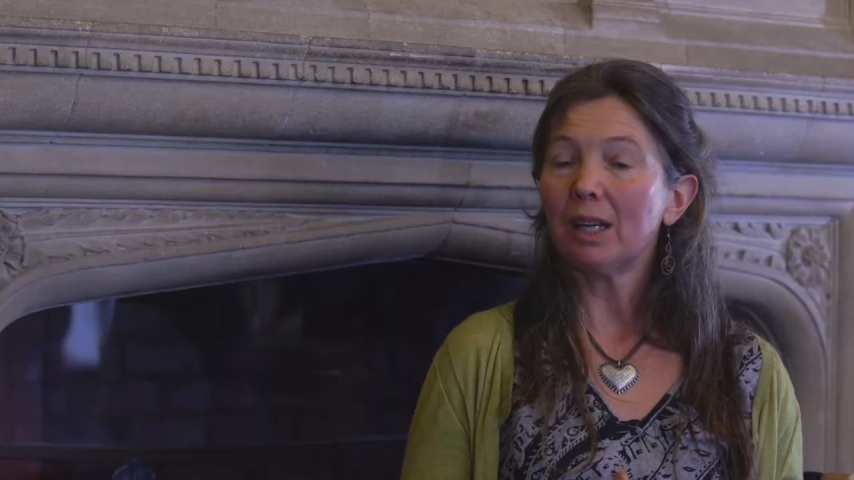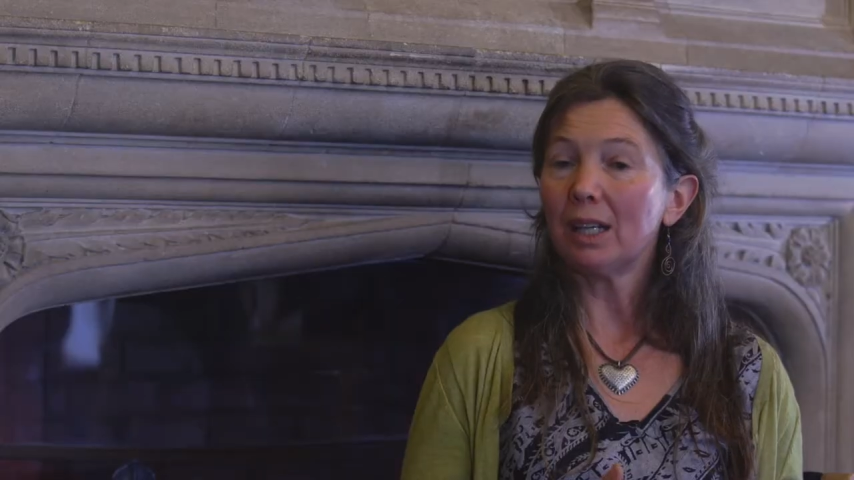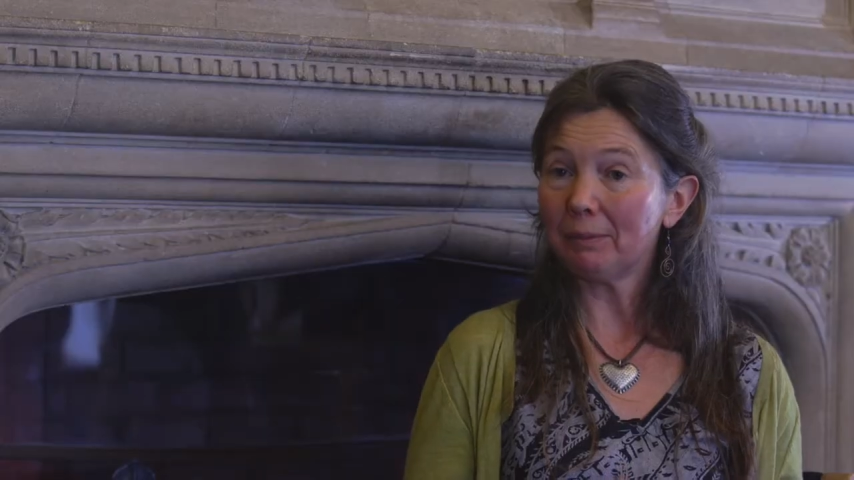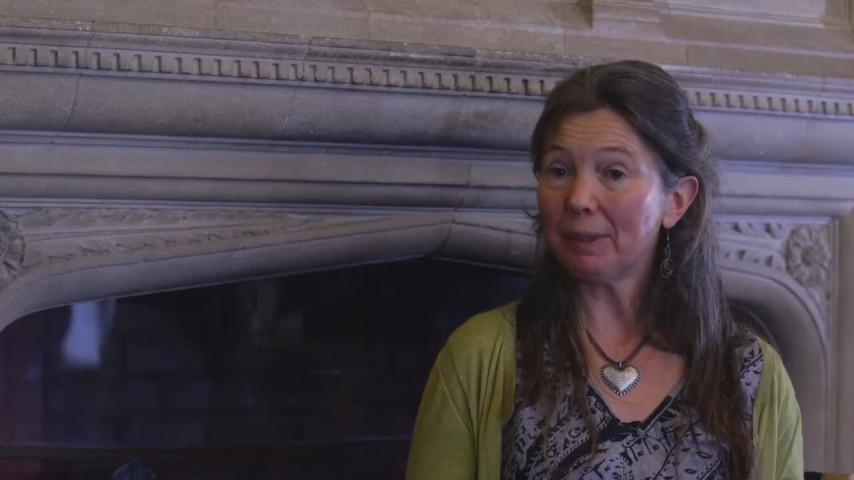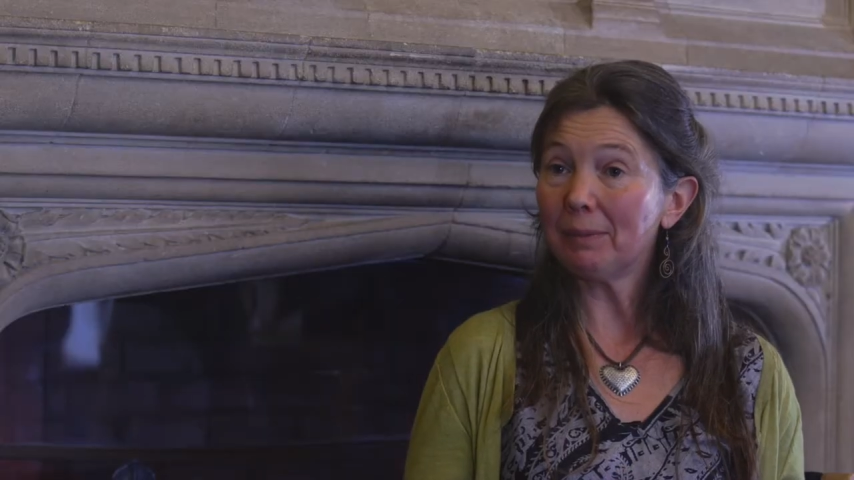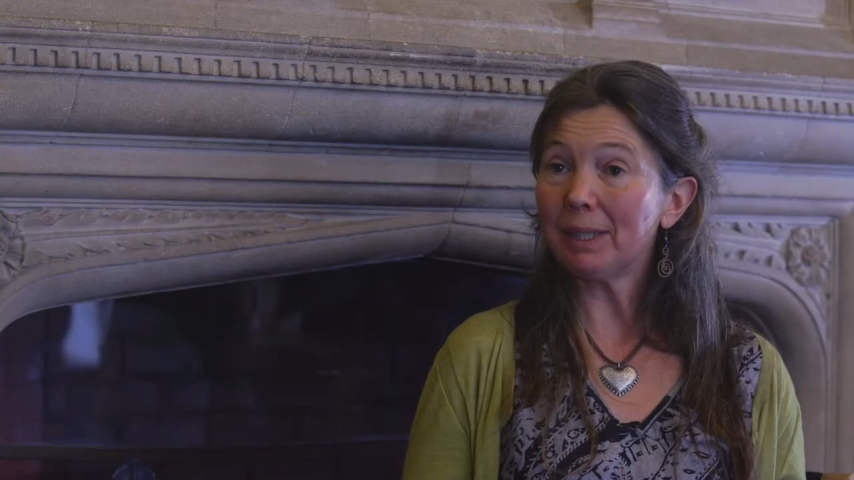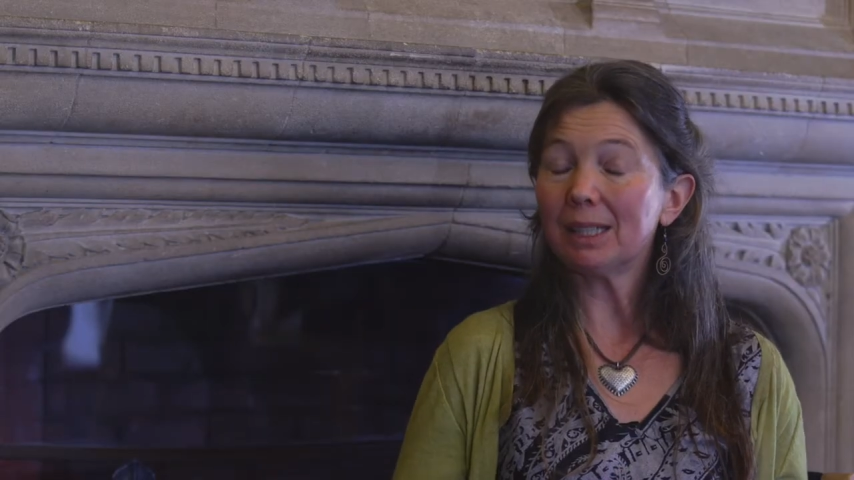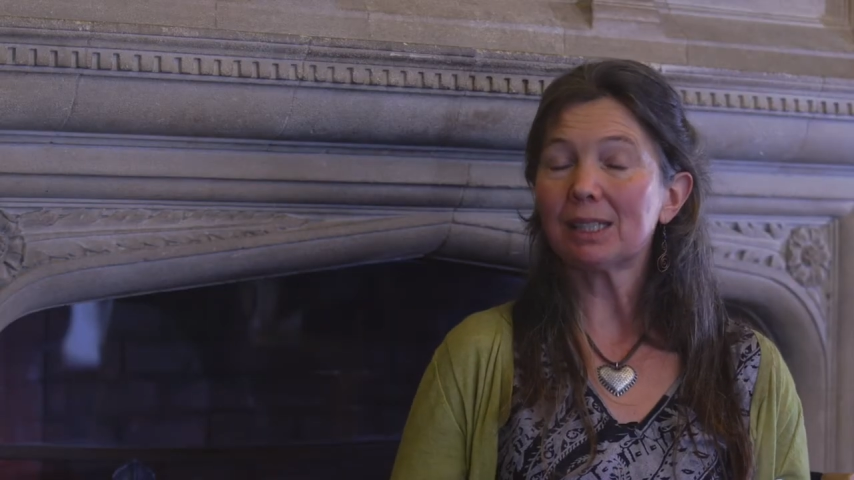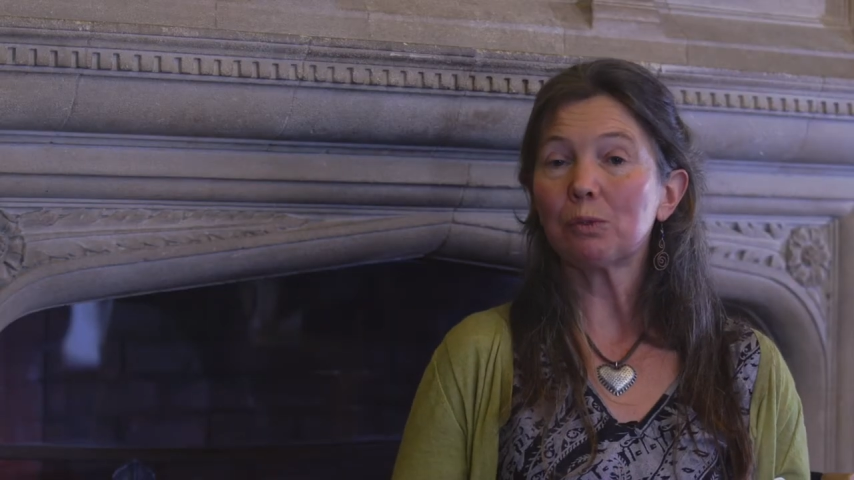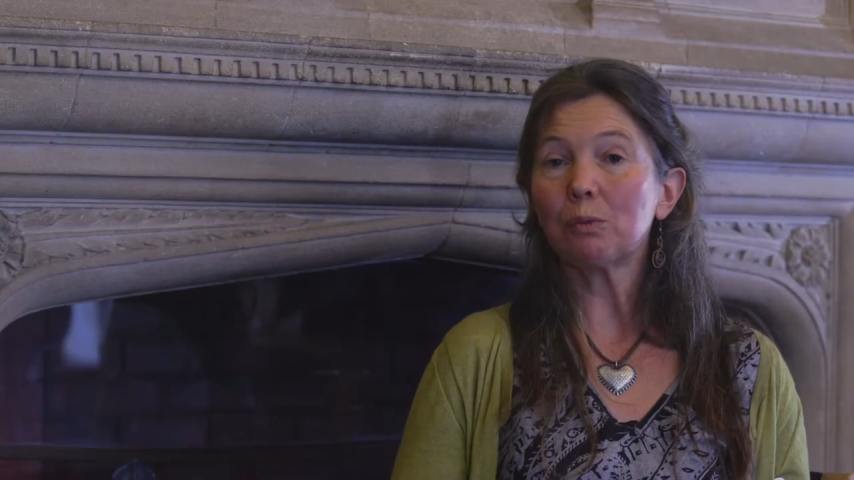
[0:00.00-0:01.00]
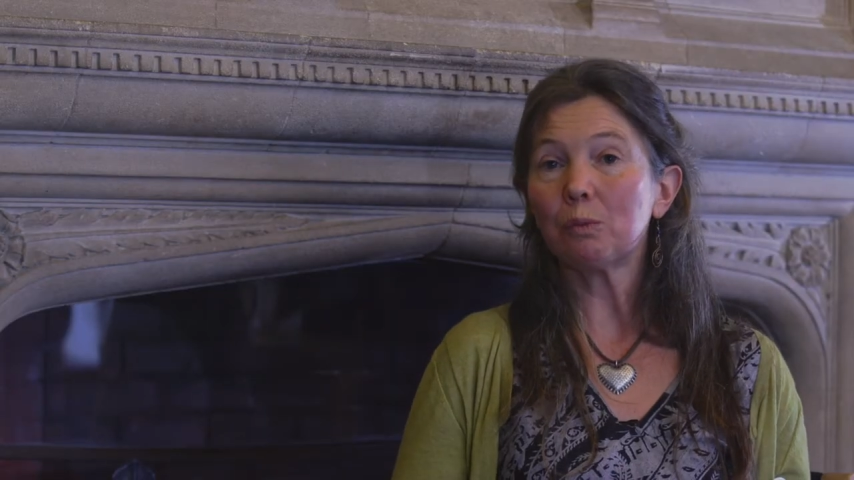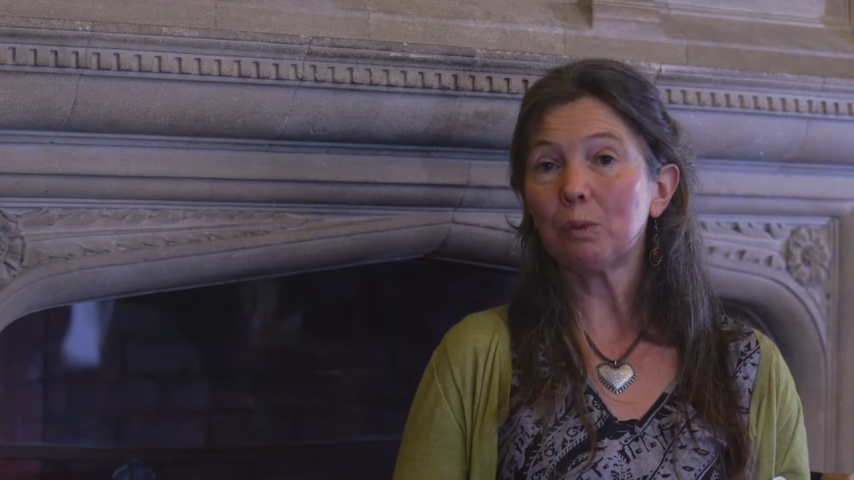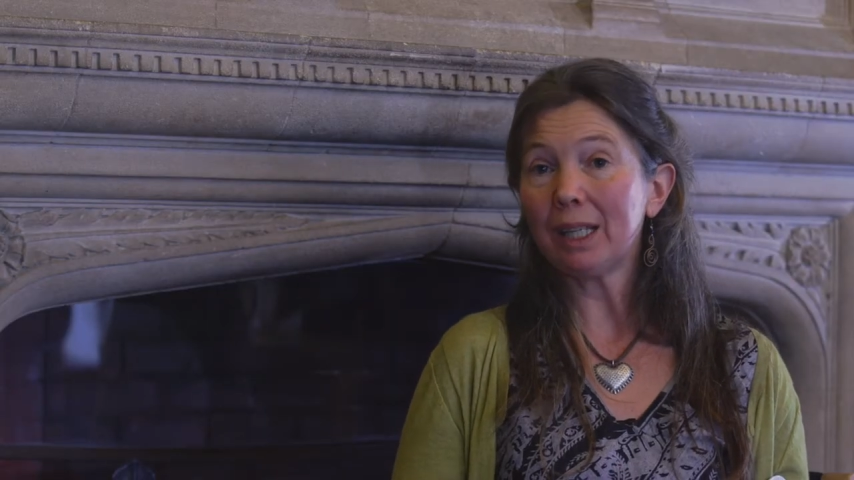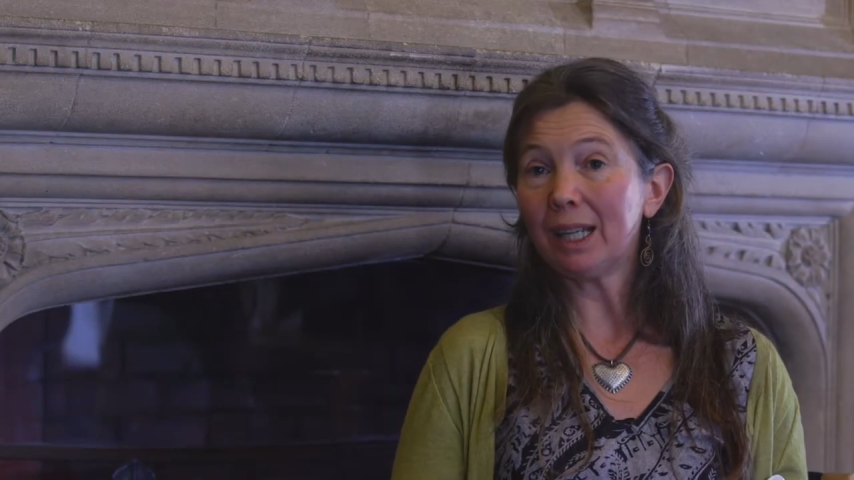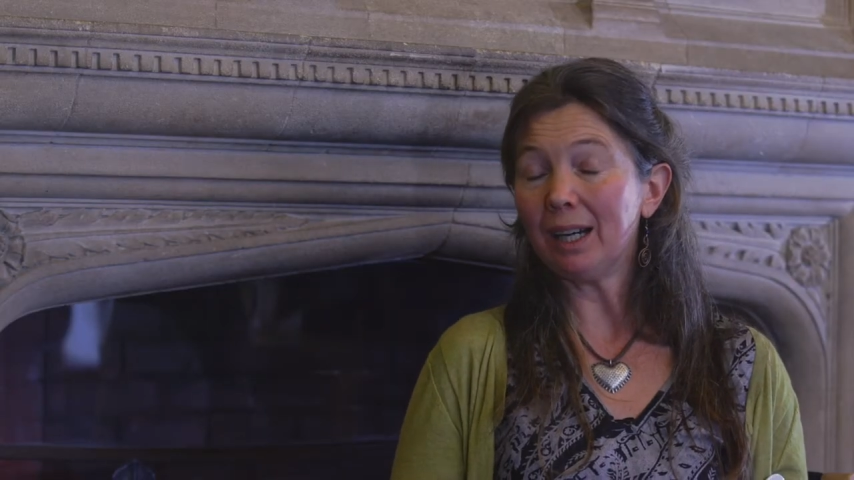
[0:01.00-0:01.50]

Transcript: At the moment we